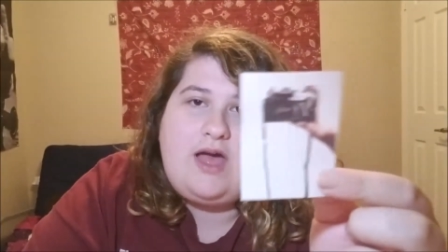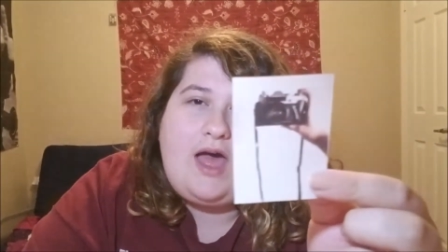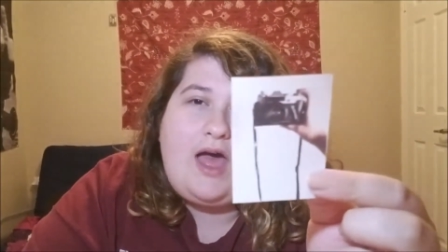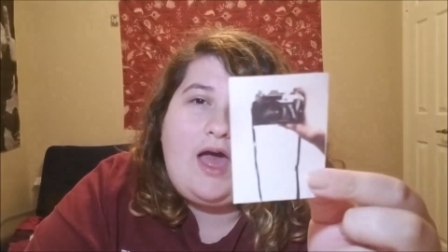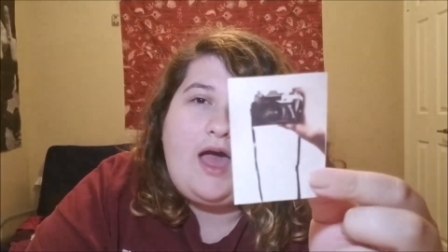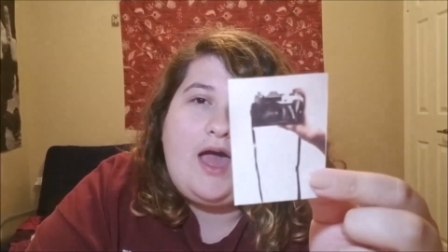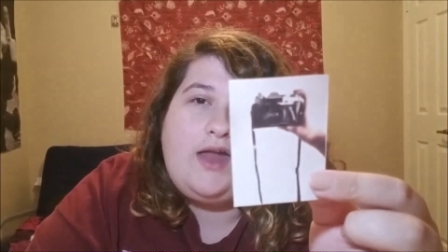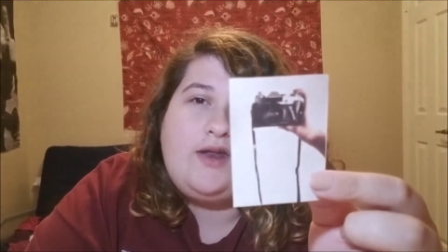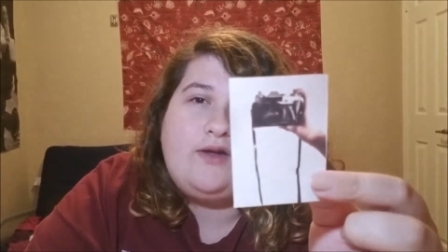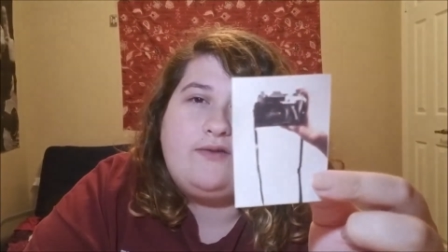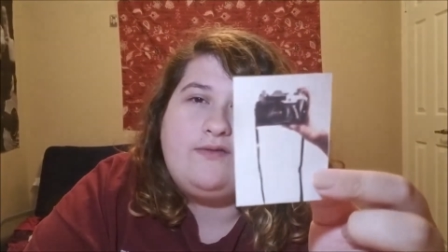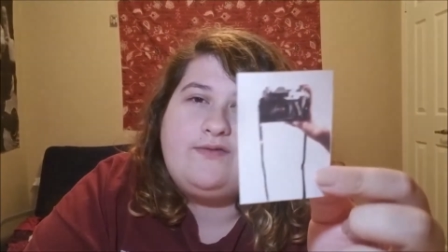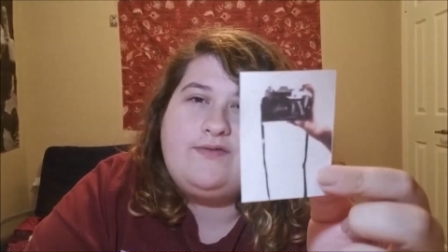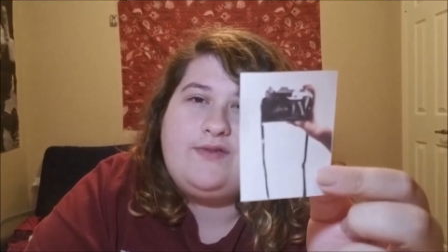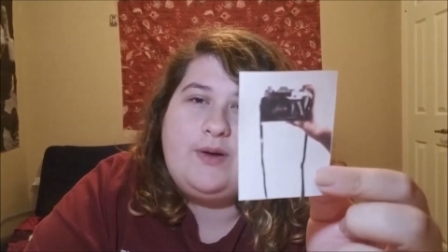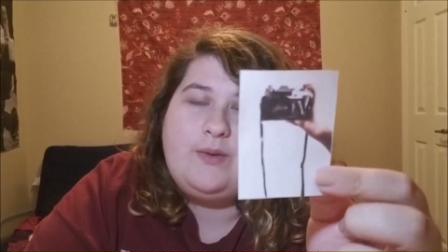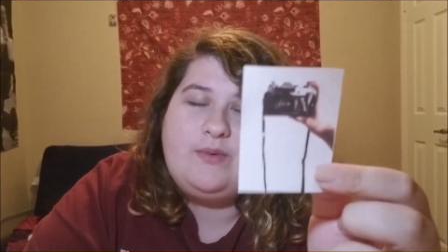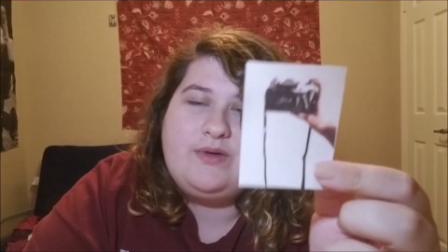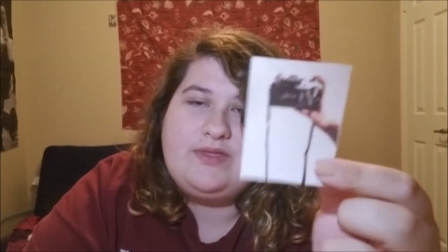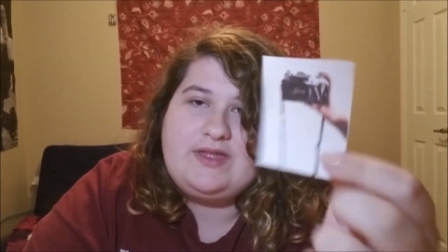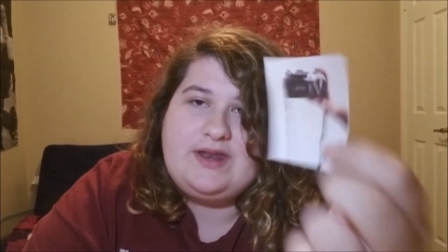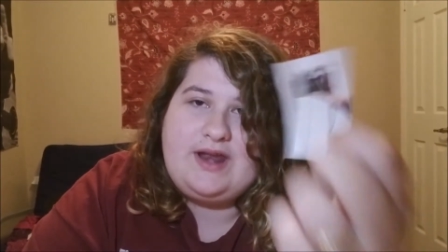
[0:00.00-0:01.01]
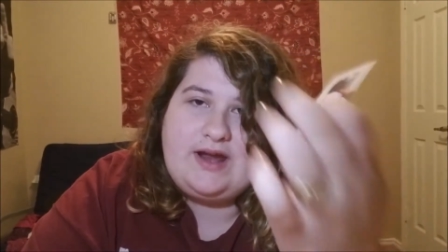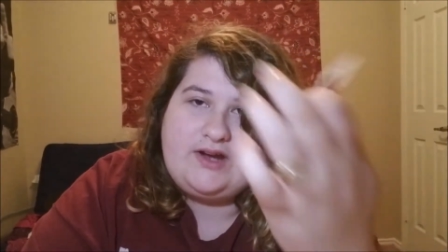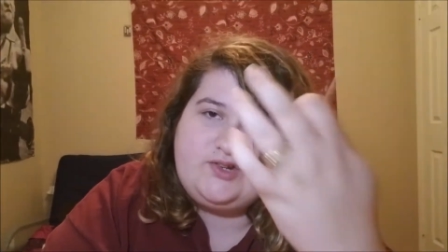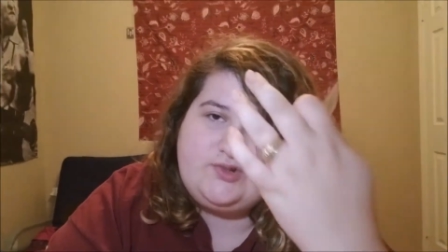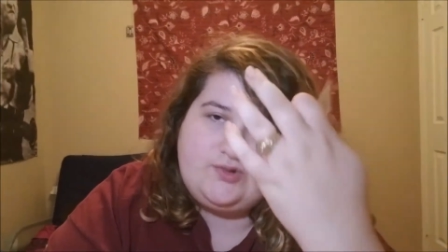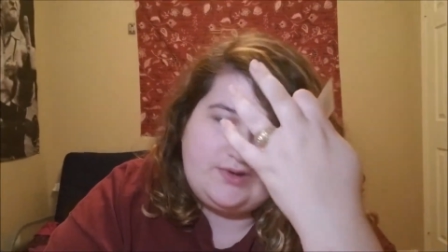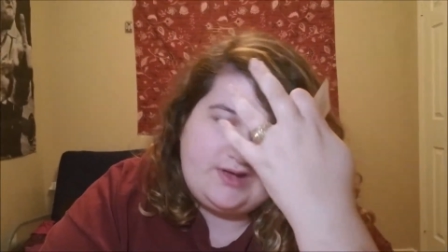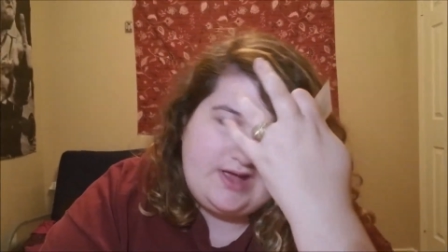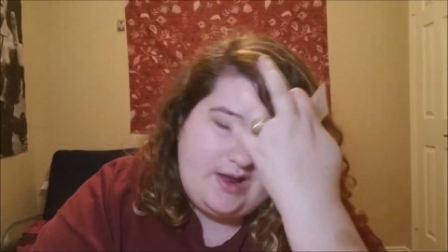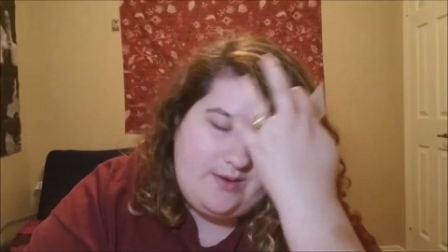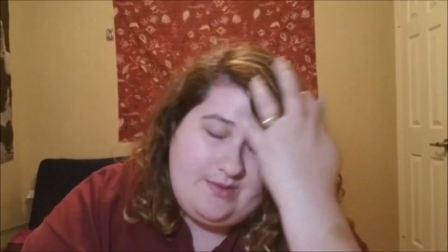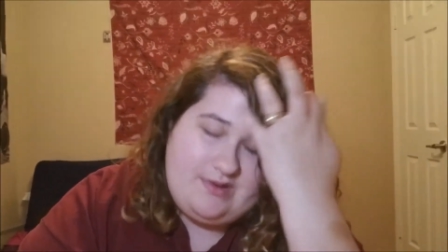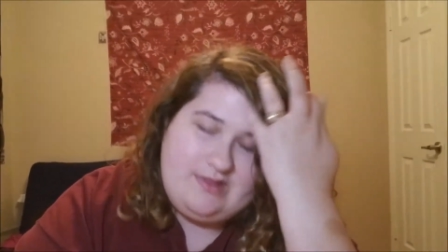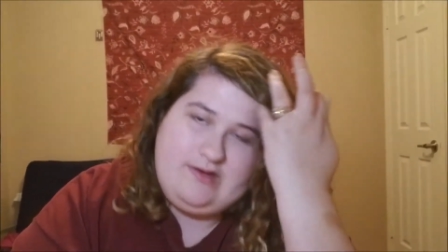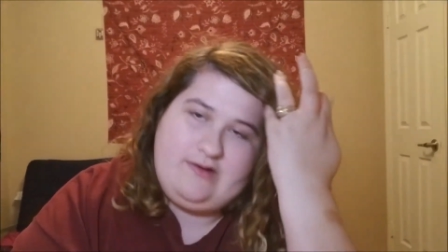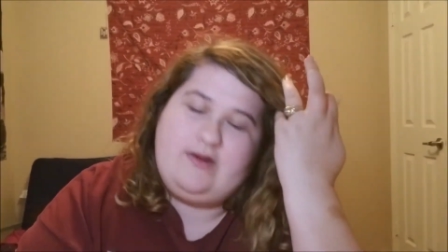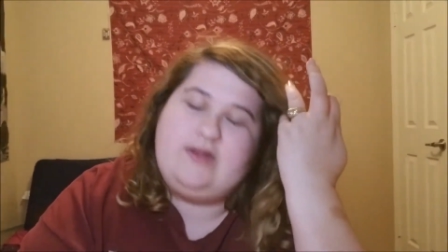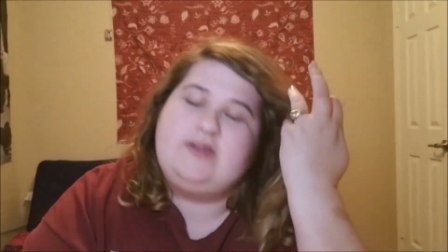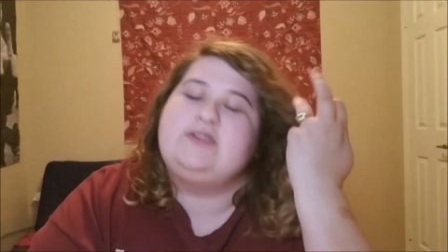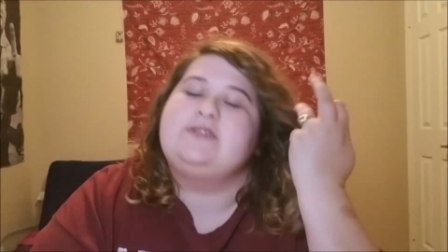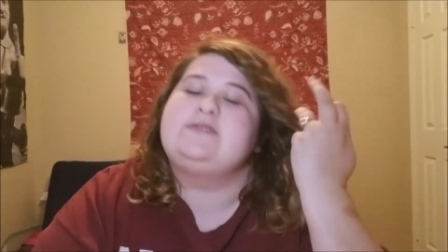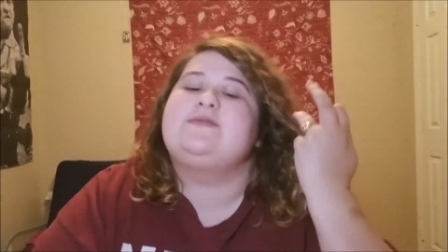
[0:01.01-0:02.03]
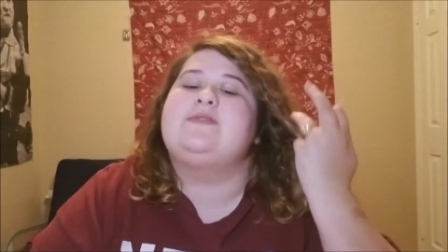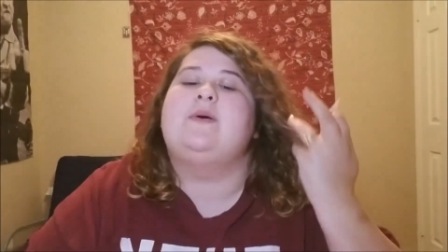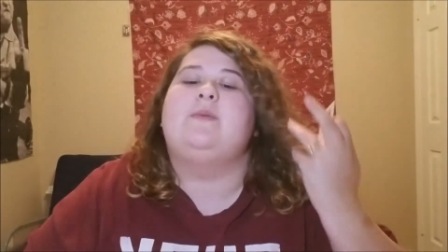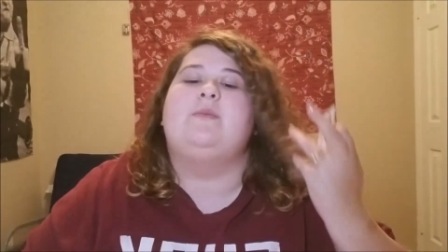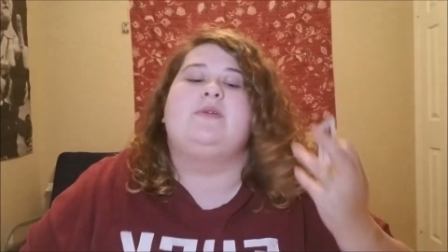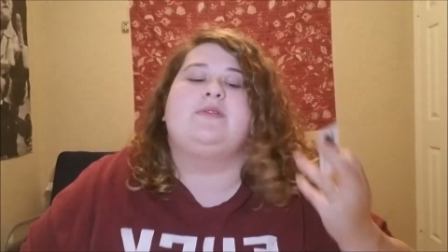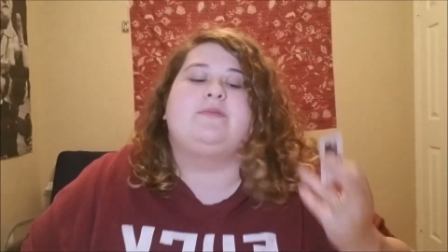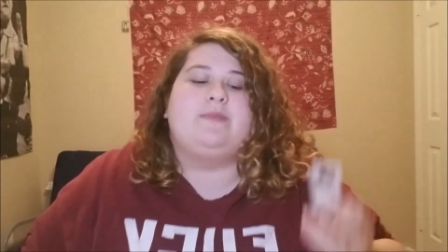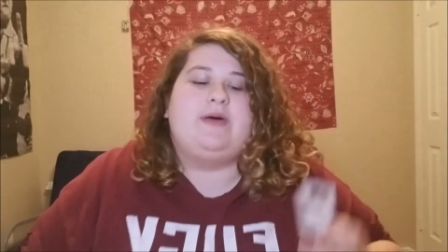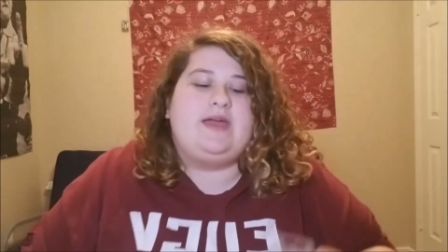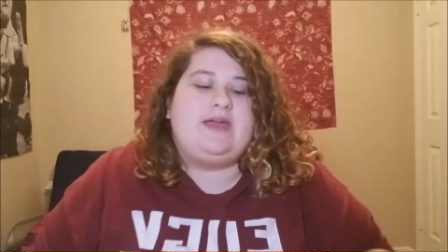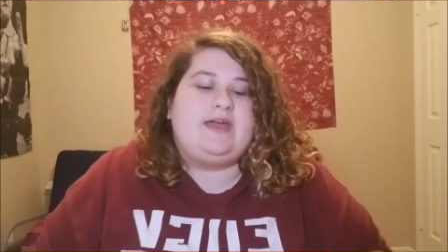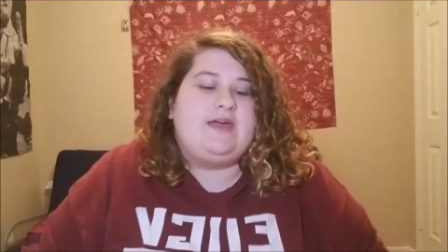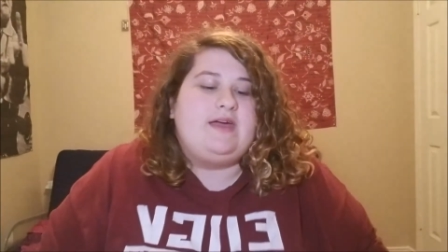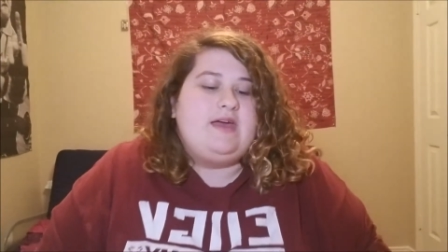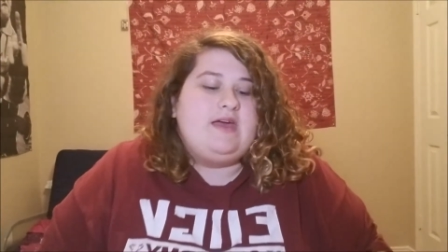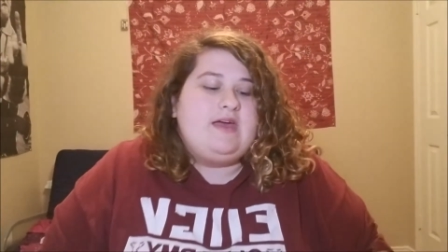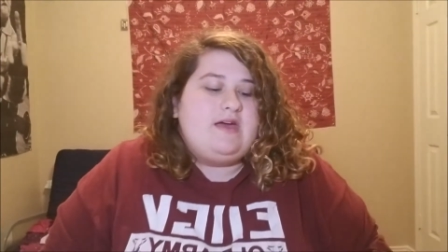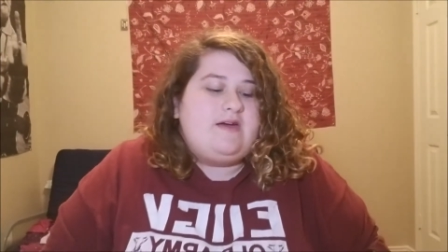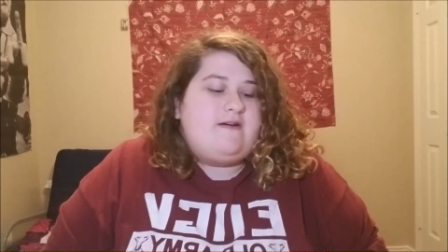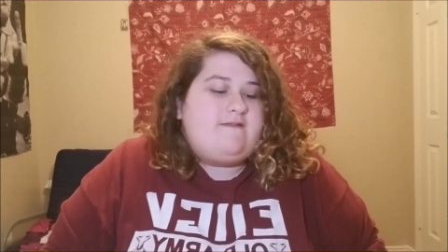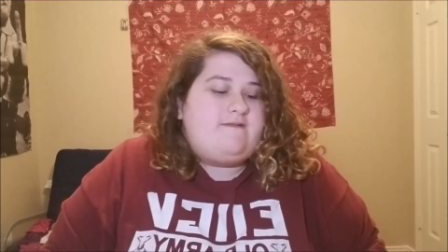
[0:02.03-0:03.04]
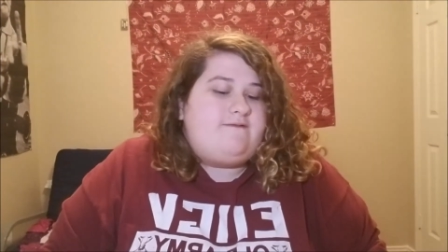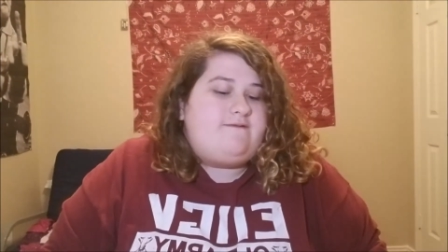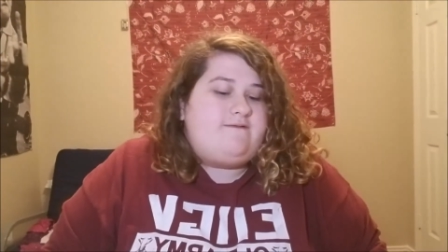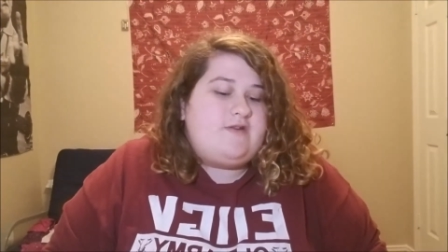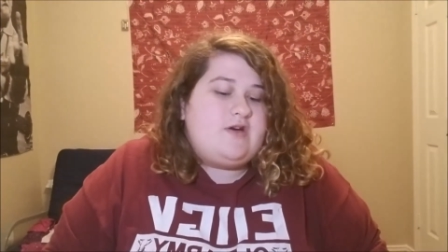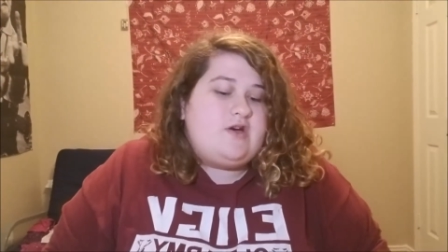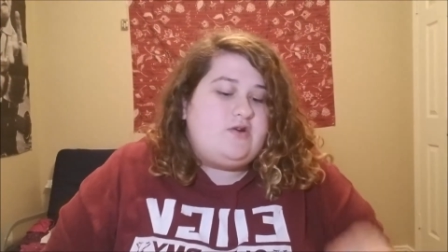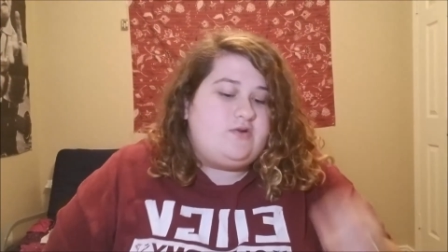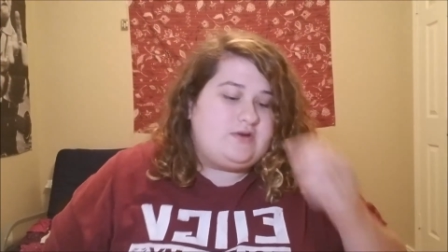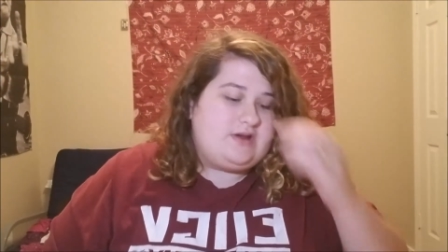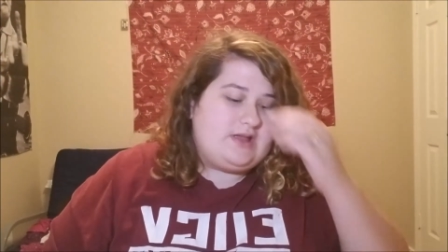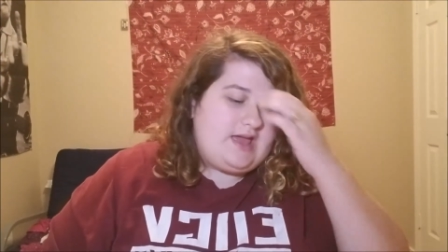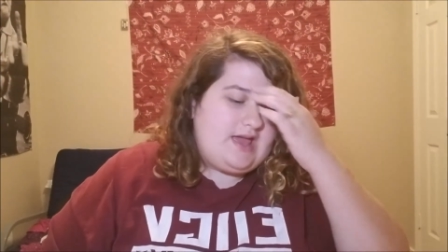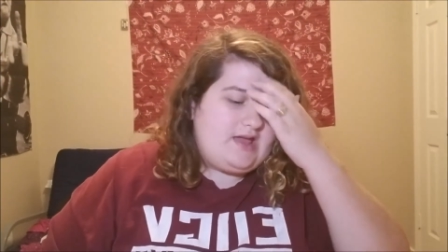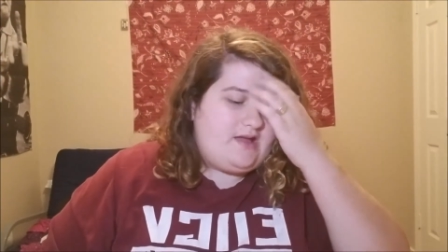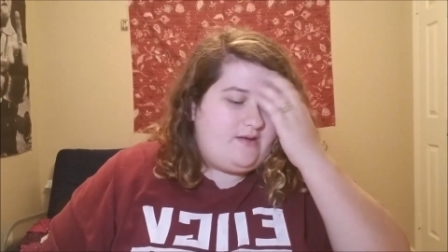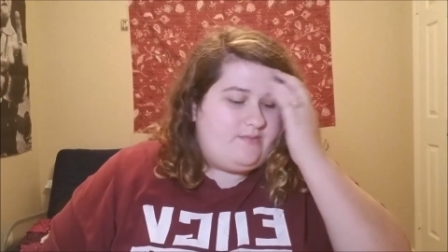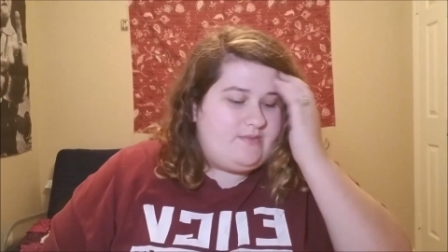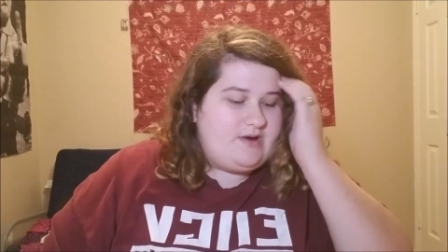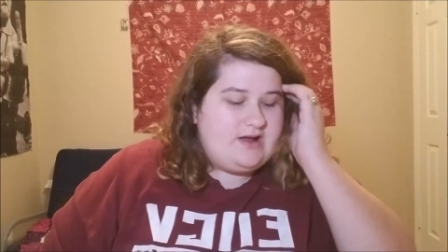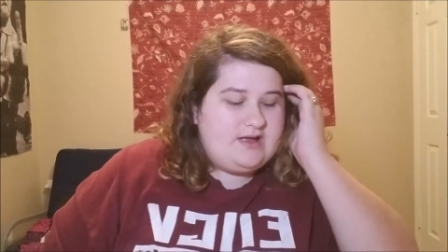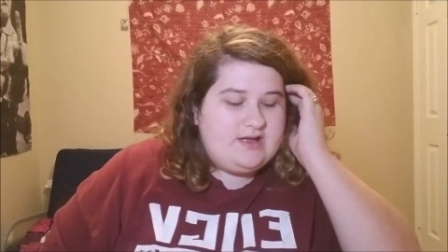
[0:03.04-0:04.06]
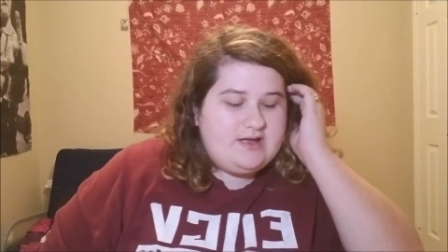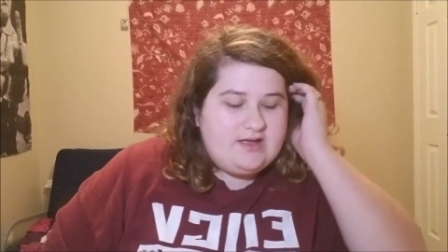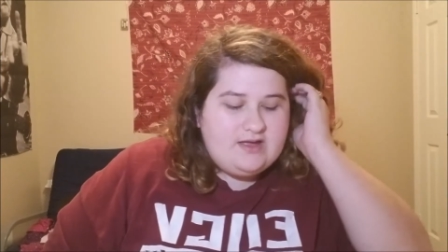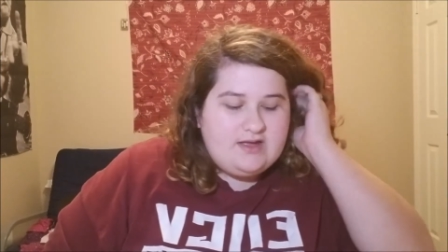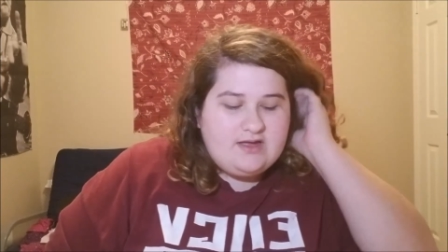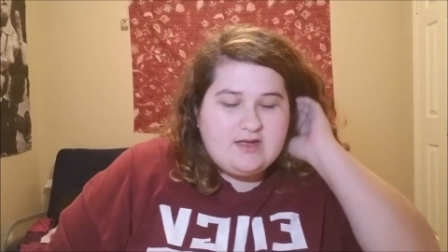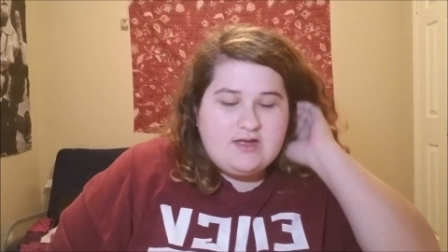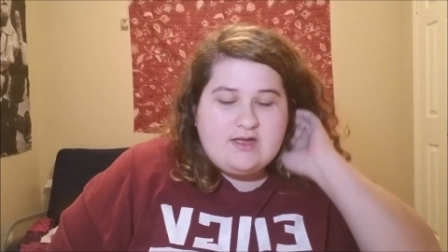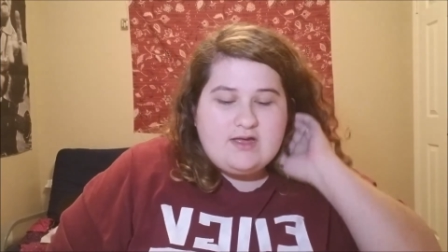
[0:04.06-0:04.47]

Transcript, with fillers: I don't film with an actual camera though, I just film with my phone camera.